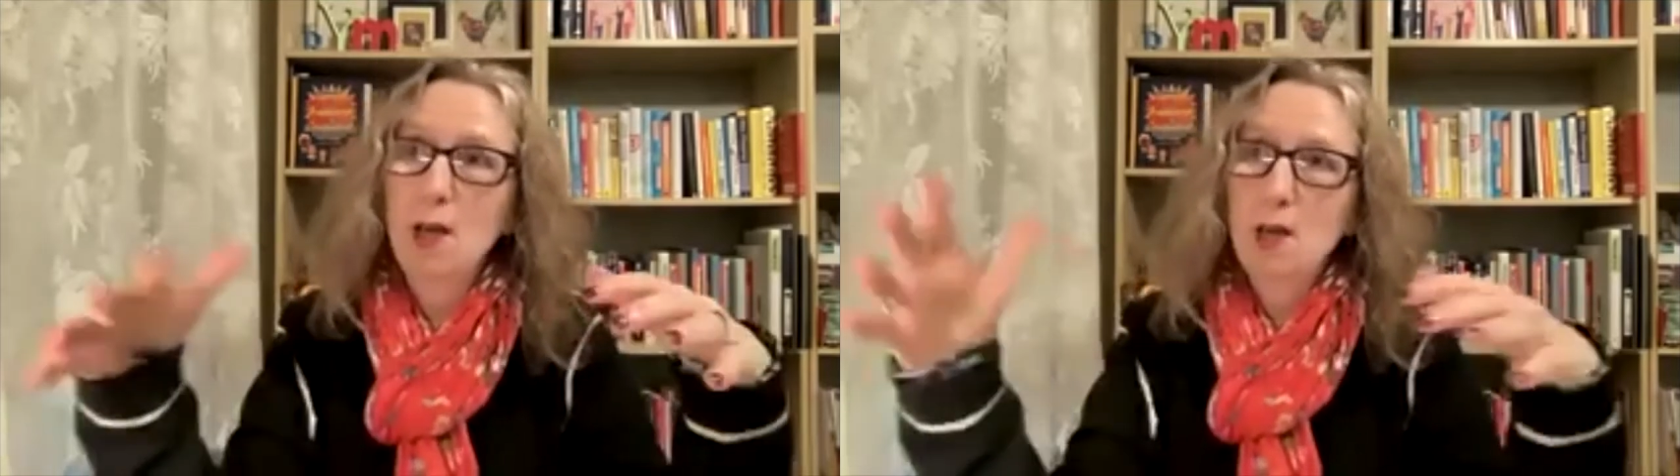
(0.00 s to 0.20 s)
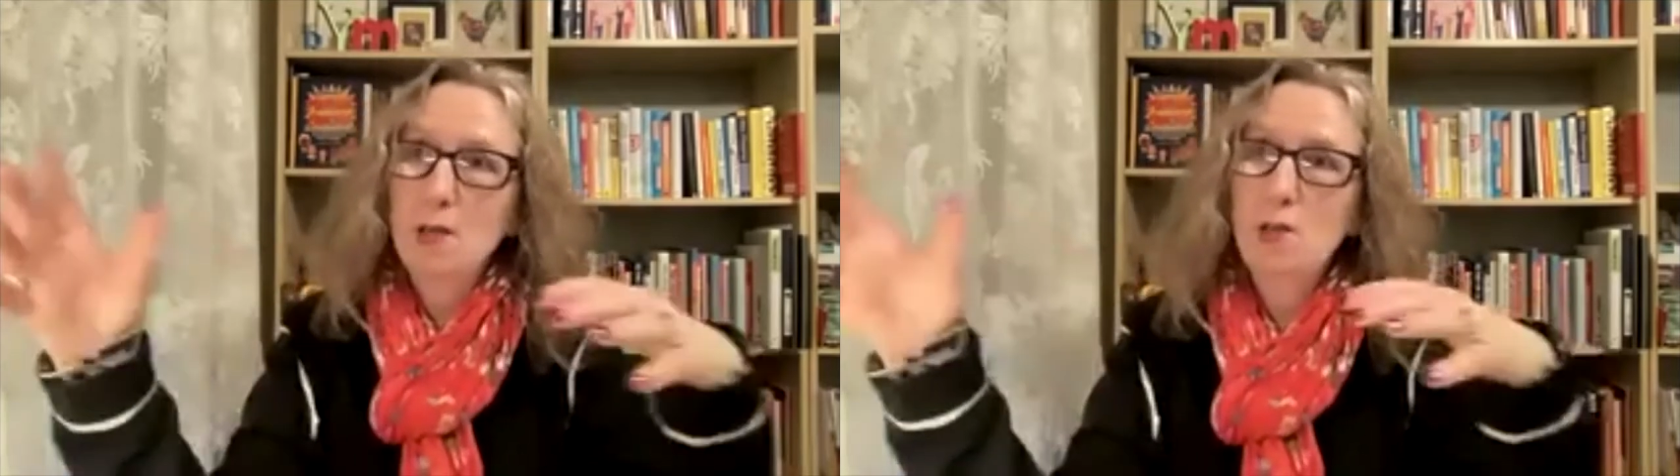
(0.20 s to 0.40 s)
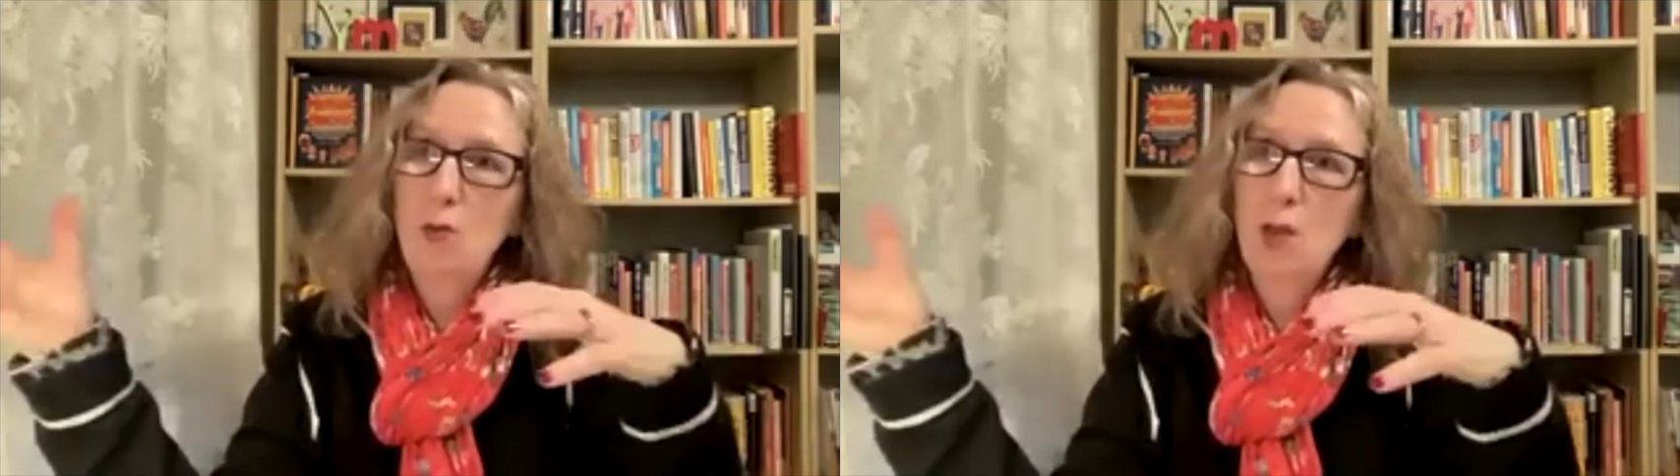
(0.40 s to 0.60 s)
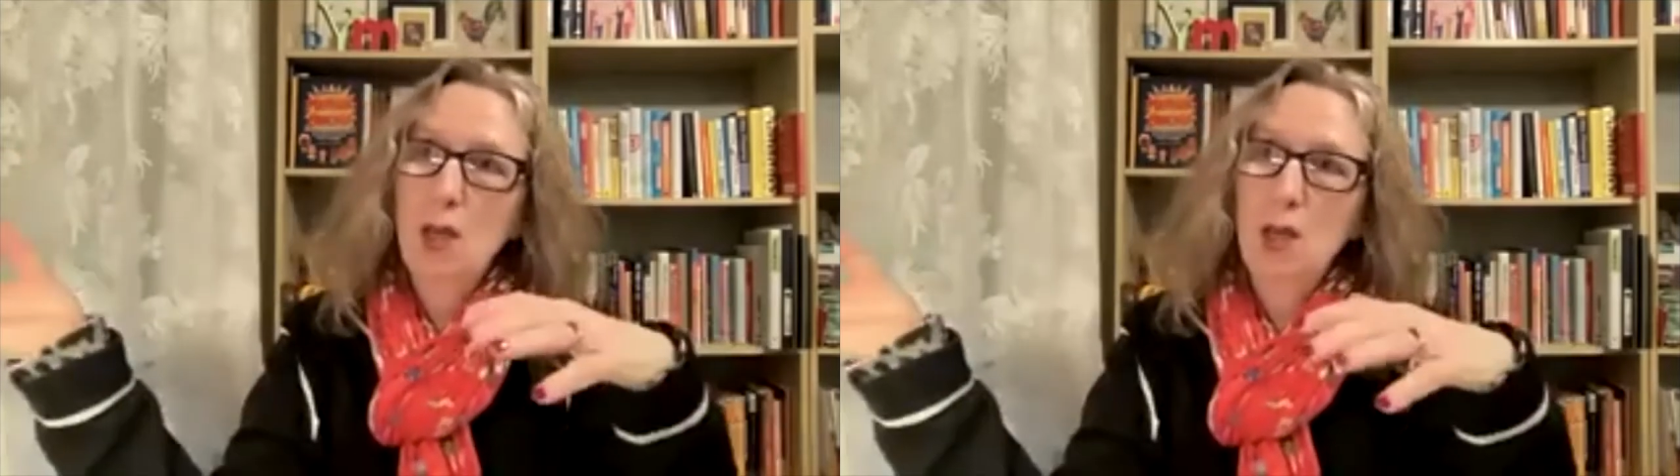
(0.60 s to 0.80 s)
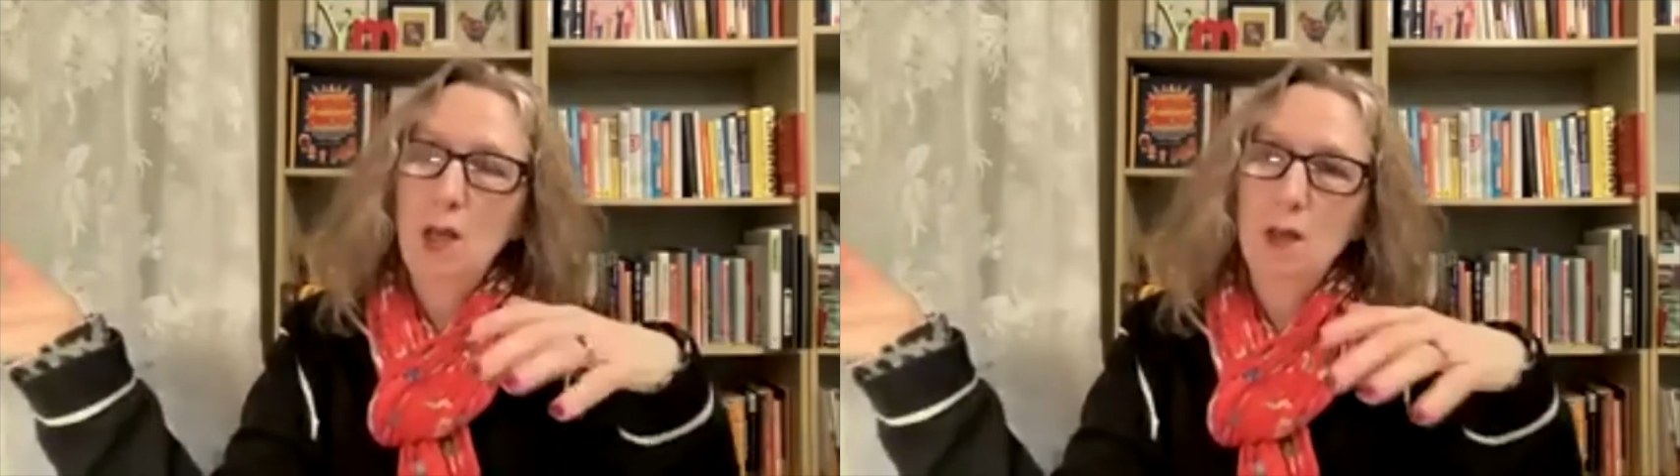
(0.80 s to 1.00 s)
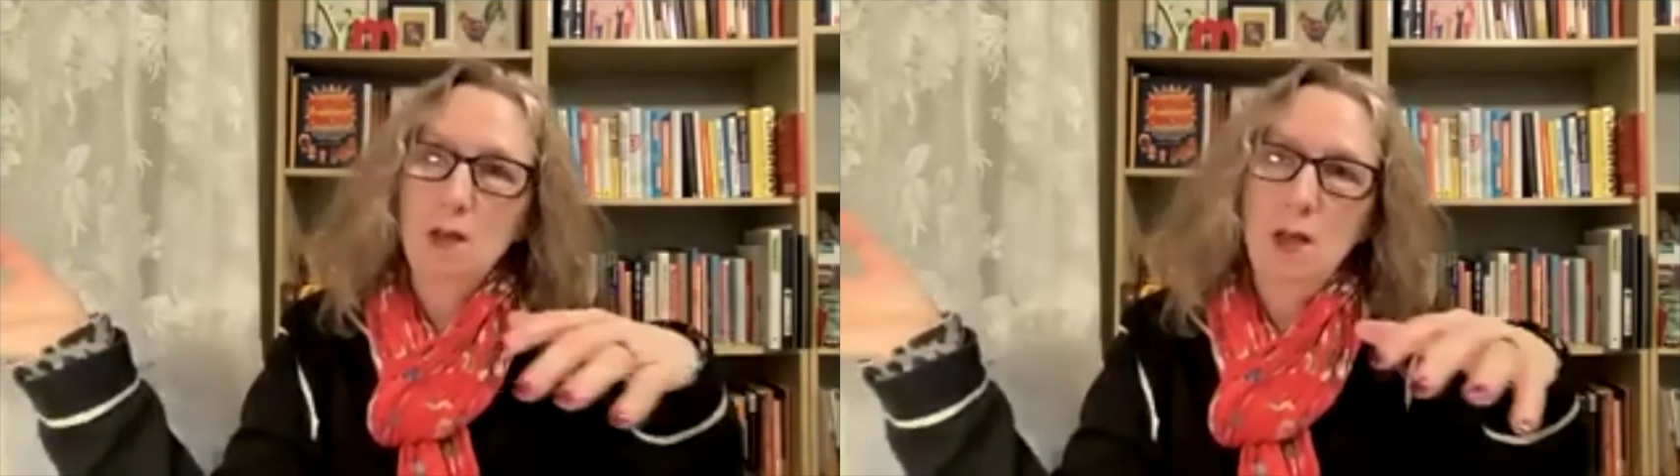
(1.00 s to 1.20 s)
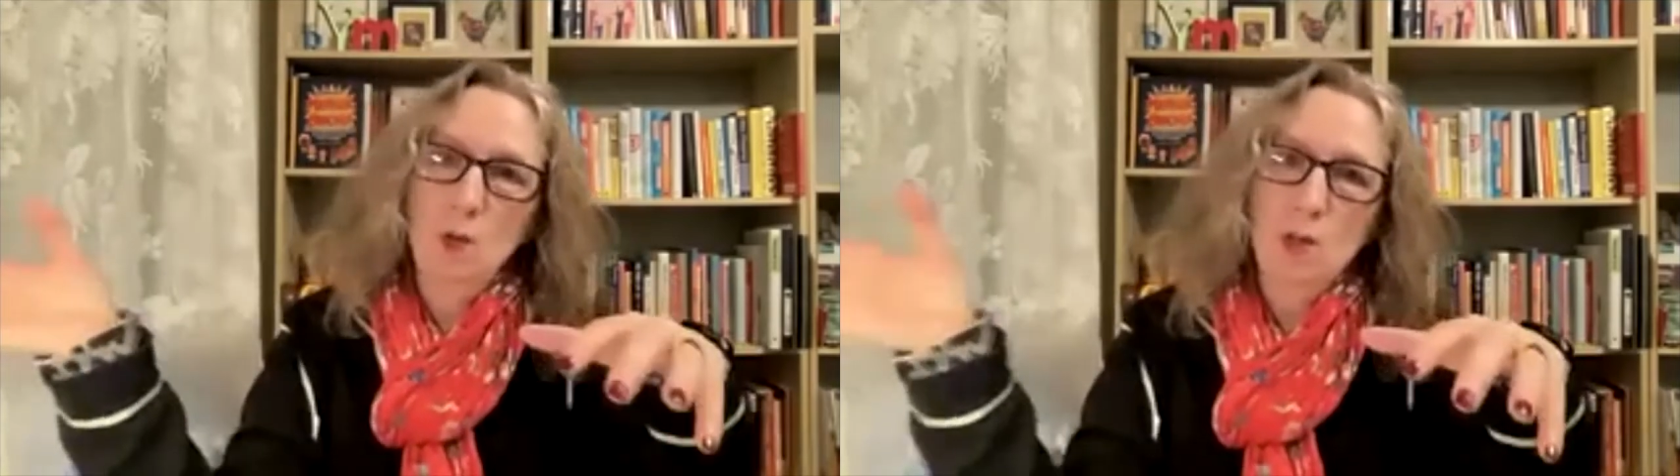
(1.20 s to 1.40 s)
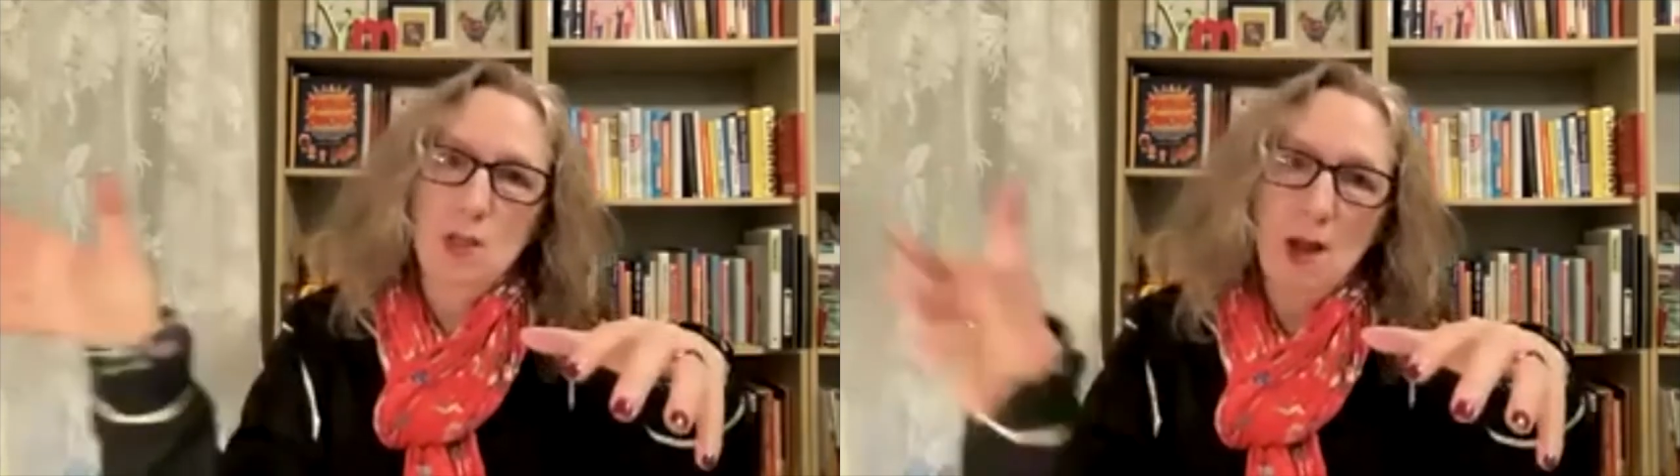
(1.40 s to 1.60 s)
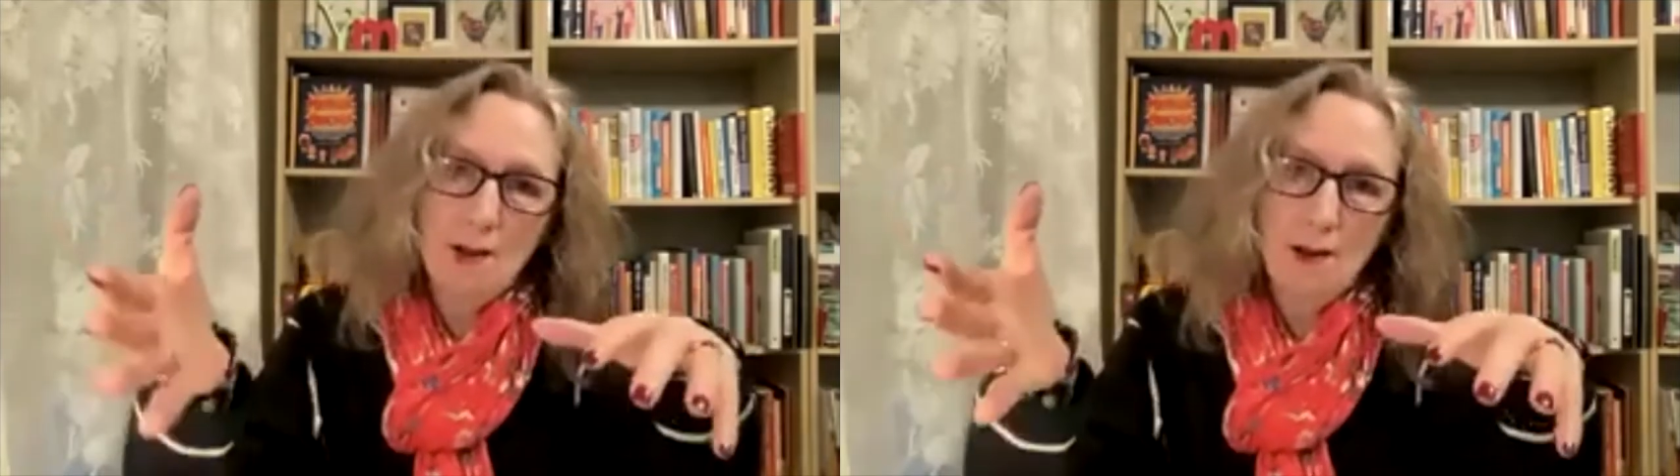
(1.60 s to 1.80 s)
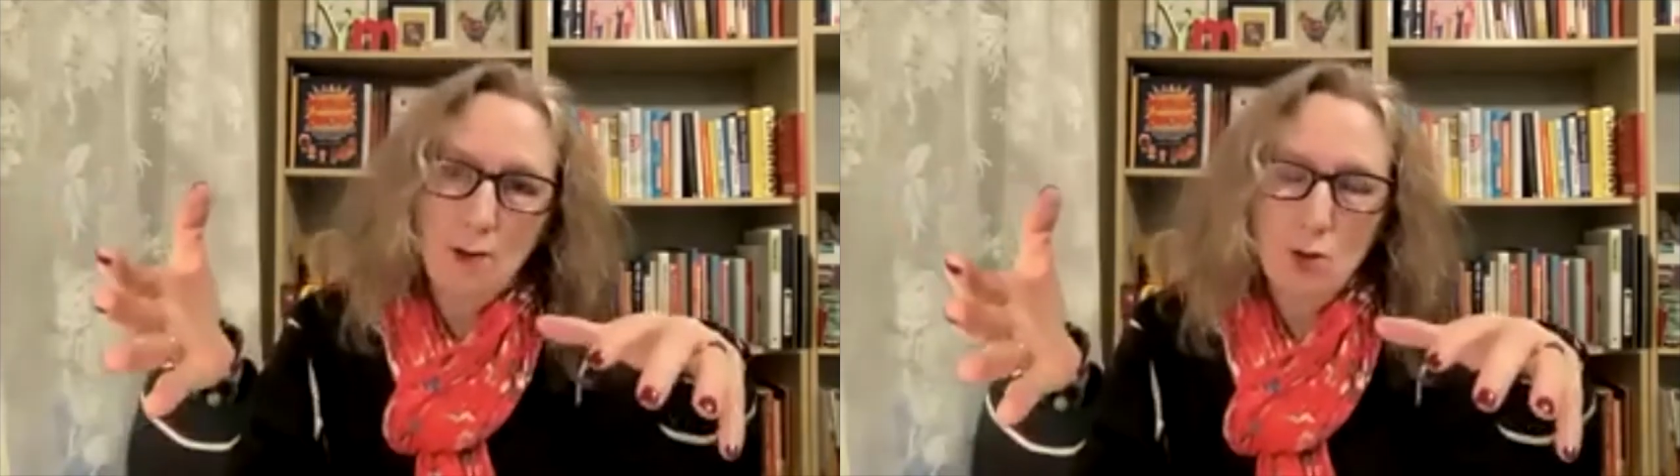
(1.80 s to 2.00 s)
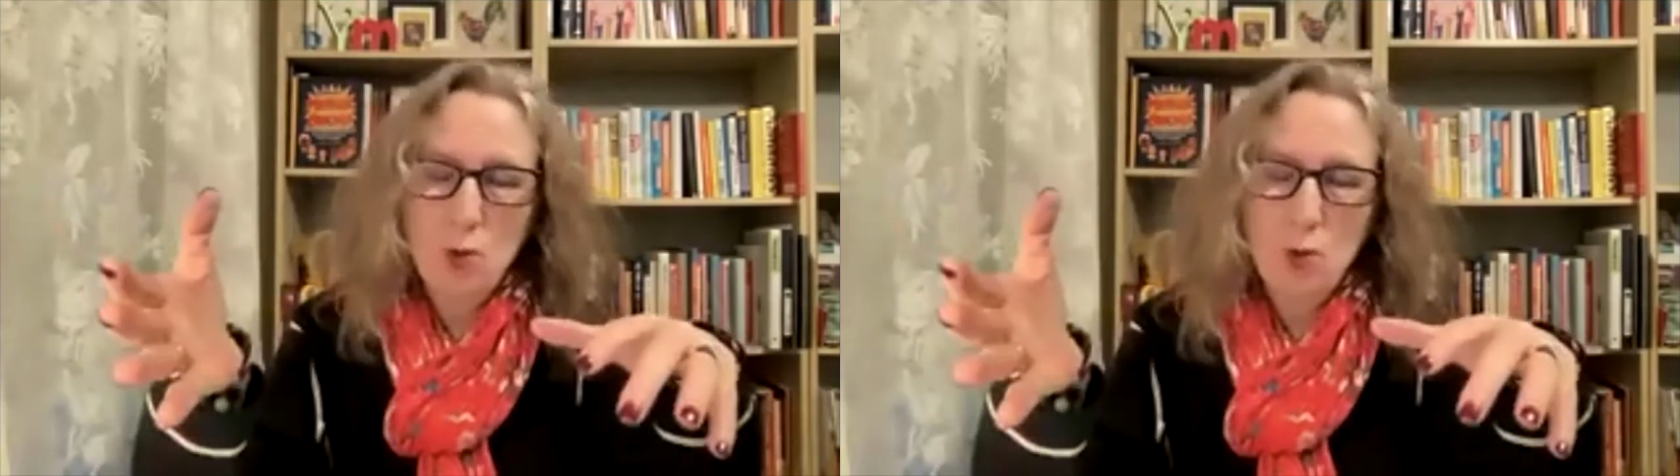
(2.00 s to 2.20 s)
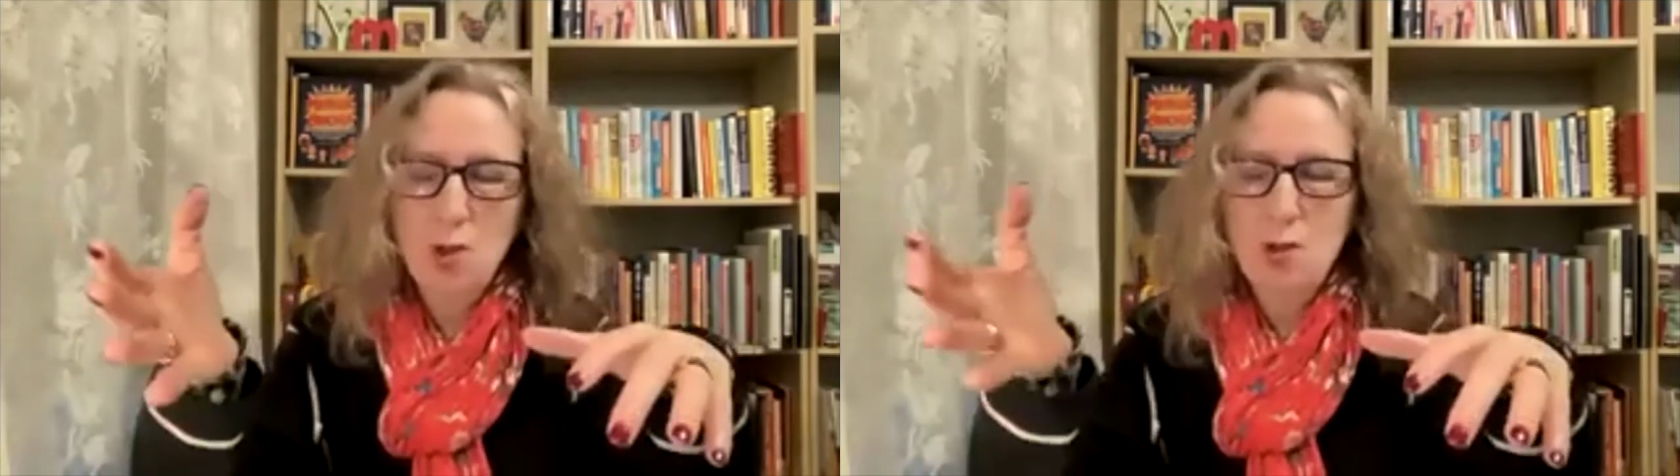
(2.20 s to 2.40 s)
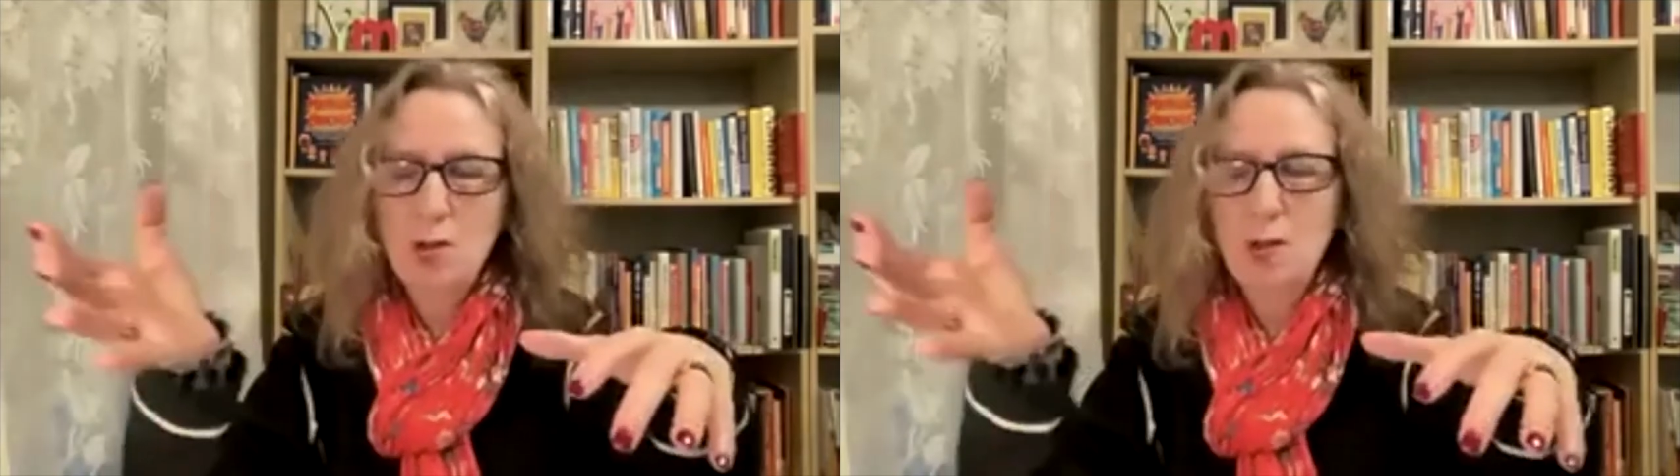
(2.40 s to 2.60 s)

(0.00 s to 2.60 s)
So then it was 900 words,